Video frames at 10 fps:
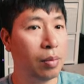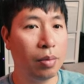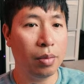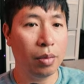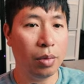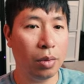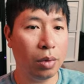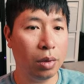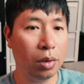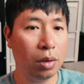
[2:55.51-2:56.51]

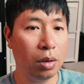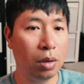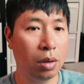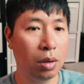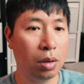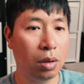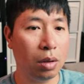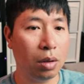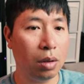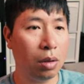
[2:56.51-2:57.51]

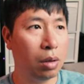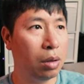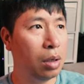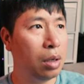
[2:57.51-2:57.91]
Nothing is said.